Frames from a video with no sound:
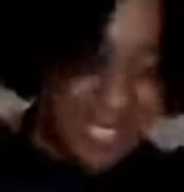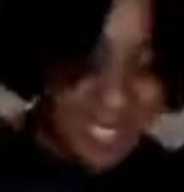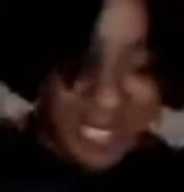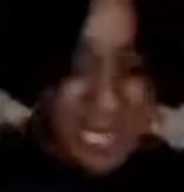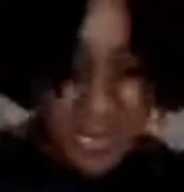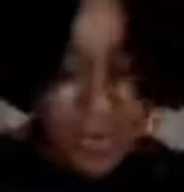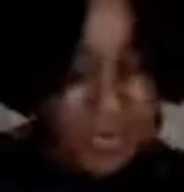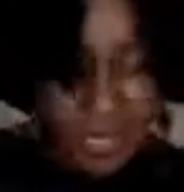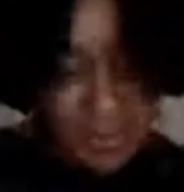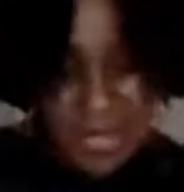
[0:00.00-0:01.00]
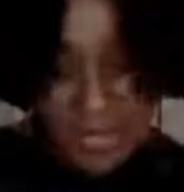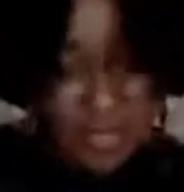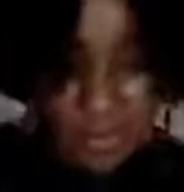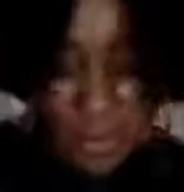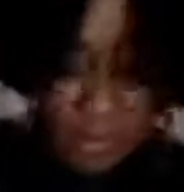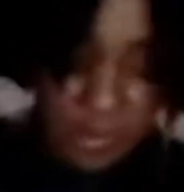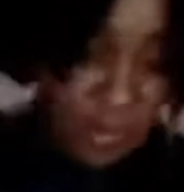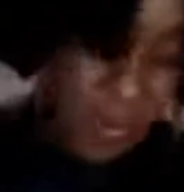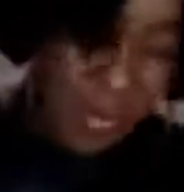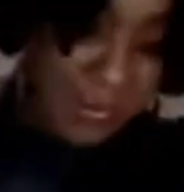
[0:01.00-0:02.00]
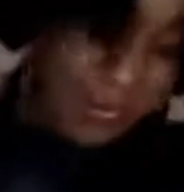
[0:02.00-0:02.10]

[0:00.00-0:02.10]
I just think coconut makes the world go